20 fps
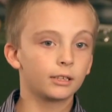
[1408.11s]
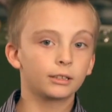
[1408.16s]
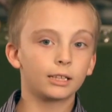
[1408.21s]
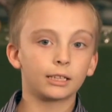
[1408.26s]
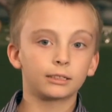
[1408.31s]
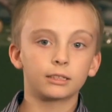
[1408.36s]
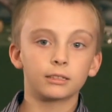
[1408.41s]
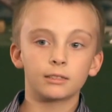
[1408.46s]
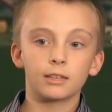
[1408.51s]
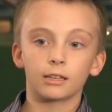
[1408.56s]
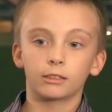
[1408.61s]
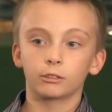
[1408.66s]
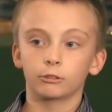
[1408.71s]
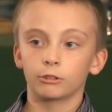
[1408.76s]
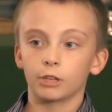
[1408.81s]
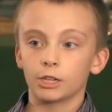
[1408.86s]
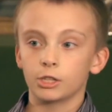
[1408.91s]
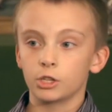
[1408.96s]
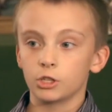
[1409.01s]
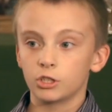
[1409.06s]
Like the
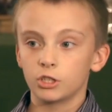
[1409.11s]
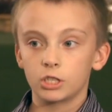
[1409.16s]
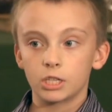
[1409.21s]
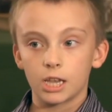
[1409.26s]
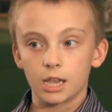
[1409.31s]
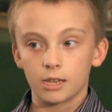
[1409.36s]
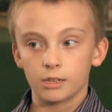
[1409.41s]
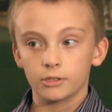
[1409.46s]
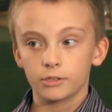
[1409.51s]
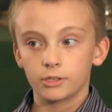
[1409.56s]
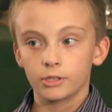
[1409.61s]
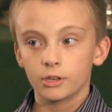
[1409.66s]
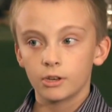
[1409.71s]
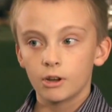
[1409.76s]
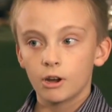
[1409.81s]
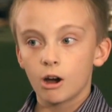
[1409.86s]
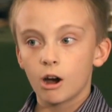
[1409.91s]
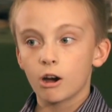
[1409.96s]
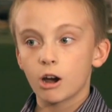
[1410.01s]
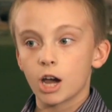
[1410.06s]
Declaration says,
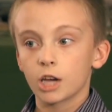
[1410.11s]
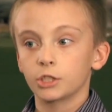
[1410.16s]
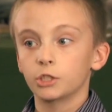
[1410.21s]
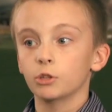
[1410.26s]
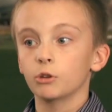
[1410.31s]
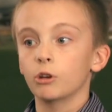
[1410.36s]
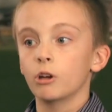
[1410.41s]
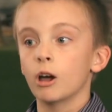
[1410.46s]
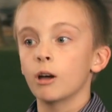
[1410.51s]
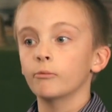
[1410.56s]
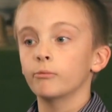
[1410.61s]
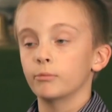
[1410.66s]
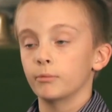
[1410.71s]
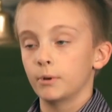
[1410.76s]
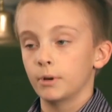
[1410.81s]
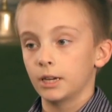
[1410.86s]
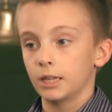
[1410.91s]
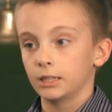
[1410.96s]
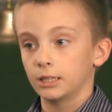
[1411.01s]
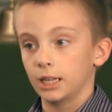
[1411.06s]
our rights don't come
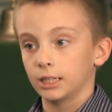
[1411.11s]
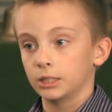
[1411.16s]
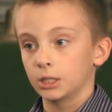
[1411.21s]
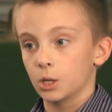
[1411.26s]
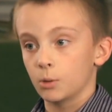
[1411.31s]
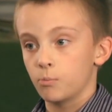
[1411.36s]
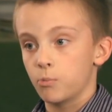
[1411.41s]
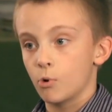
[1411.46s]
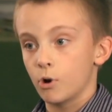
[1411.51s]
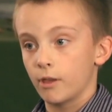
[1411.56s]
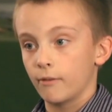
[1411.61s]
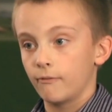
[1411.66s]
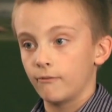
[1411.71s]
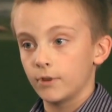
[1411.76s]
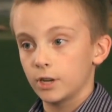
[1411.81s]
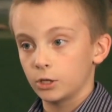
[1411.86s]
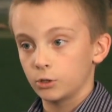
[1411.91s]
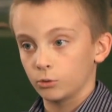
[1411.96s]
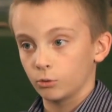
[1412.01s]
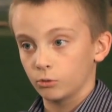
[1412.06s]
from any elected or appointed
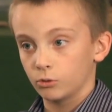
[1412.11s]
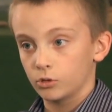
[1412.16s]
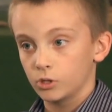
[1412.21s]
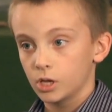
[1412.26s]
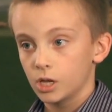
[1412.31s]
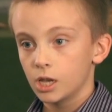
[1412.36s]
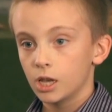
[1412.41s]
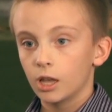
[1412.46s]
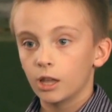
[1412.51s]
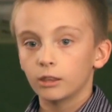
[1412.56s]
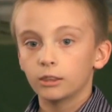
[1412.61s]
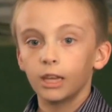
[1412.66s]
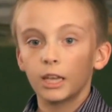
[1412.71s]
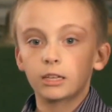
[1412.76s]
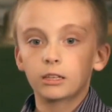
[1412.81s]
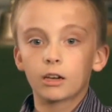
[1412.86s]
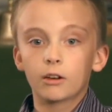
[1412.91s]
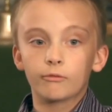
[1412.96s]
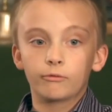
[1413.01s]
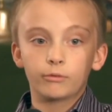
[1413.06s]
officials,
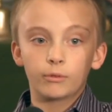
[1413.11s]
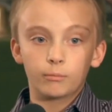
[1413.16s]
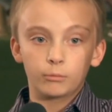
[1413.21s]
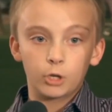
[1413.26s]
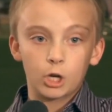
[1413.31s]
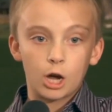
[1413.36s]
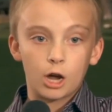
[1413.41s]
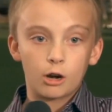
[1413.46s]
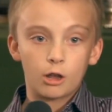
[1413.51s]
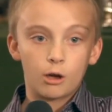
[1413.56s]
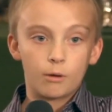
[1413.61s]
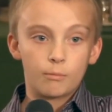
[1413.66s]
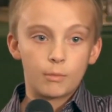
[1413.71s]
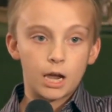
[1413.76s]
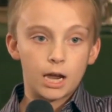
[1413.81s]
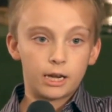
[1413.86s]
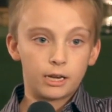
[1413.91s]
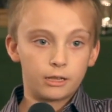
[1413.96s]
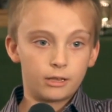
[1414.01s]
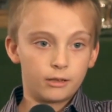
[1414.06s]
they come from God
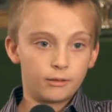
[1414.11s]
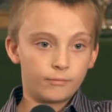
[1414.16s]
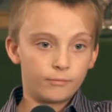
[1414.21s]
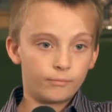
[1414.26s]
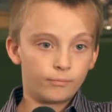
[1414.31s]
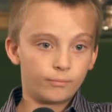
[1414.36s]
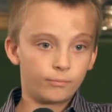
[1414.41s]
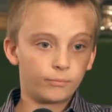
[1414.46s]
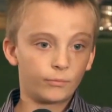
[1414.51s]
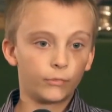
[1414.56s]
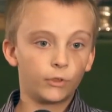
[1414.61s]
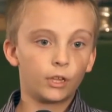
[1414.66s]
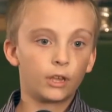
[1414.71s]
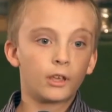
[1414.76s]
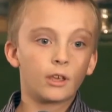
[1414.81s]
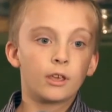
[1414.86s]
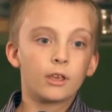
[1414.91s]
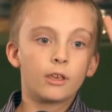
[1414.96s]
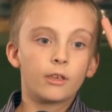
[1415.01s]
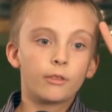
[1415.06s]
Almighty.
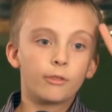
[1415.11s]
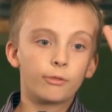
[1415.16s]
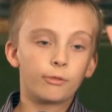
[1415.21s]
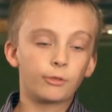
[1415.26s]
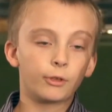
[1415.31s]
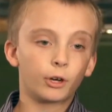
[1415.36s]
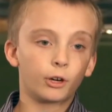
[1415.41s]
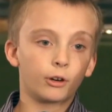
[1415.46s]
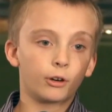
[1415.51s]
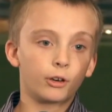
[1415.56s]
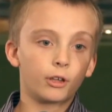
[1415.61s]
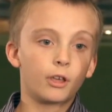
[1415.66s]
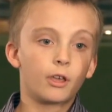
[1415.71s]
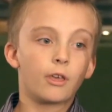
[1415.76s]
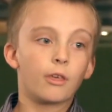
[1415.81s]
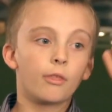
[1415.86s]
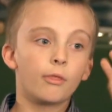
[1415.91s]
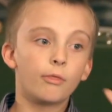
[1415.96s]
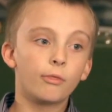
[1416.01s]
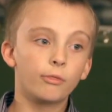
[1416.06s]
Third,
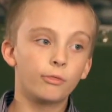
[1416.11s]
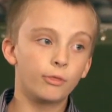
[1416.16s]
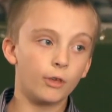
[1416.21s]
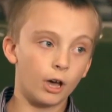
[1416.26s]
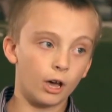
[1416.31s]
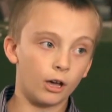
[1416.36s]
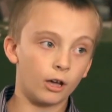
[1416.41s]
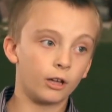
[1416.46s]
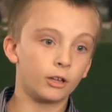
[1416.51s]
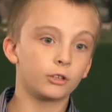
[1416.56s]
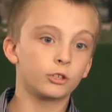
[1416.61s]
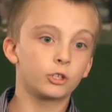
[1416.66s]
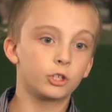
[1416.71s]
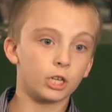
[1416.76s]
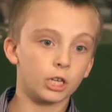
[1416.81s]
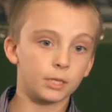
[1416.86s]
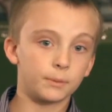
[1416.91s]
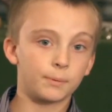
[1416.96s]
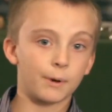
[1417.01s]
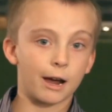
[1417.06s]
the
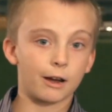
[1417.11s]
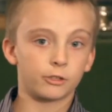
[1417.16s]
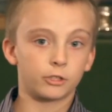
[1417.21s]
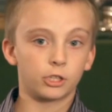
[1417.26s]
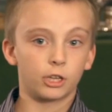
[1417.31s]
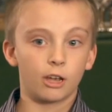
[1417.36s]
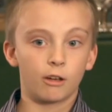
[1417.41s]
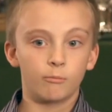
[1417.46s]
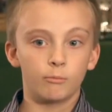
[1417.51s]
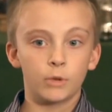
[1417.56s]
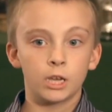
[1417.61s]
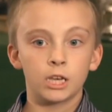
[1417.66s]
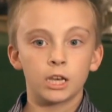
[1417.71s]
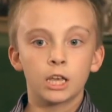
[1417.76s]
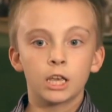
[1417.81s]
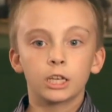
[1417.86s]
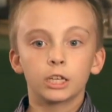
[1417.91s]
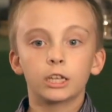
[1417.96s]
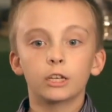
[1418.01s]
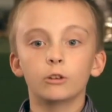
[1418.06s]
just powers of
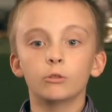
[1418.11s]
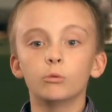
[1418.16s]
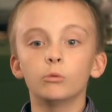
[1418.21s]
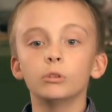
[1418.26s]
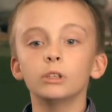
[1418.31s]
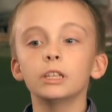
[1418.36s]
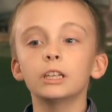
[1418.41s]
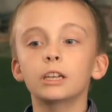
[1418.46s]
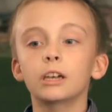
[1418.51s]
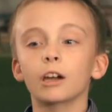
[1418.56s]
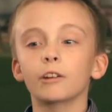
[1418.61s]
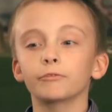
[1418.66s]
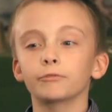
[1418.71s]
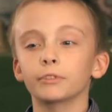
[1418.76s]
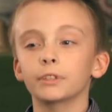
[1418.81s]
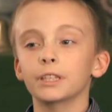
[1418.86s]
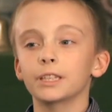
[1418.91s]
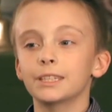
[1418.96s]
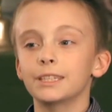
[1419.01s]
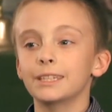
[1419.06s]
government can only come
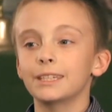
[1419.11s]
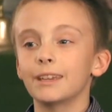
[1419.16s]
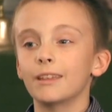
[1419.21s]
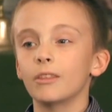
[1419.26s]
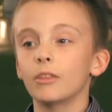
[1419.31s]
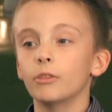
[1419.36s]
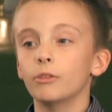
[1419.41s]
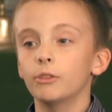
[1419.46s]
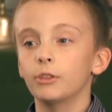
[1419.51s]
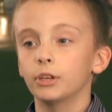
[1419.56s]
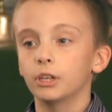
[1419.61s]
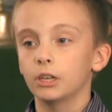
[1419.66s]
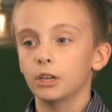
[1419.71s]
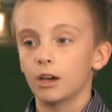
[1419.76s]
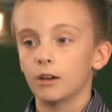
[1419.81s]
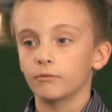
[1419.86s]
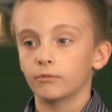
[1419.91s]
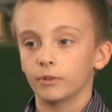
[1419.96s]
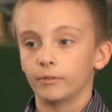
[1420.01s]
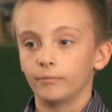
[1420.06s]
from the consent of the
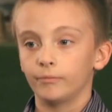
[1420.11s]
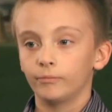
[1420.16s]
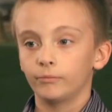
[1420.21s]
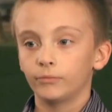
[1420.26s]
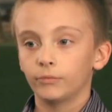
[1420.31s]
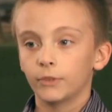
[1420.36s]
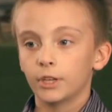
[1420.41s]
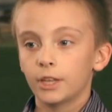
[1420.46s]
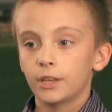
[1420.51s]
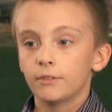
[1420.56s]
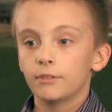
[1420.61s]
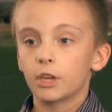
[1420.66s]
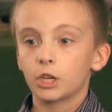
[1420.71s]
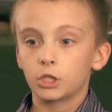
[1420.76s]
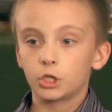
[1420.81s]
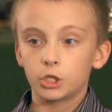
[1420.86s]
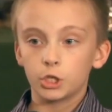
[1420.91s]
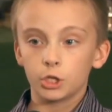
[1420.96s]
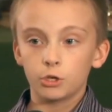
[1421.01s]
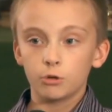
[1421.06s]
governed.
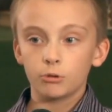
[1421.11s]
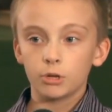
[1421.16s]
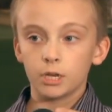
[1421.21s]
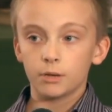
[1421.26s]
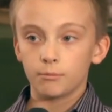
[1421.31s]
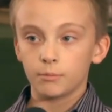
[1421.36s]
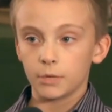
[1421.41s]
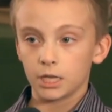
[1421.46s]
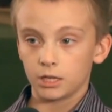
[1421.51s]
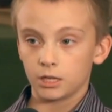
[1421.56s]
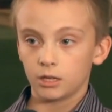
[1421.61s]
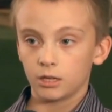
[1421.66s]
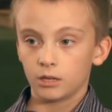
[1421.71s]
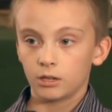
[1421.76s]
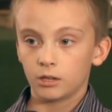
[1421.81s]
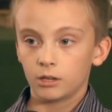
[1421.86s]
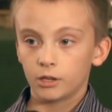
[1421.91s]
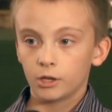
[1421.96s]
That's you and me.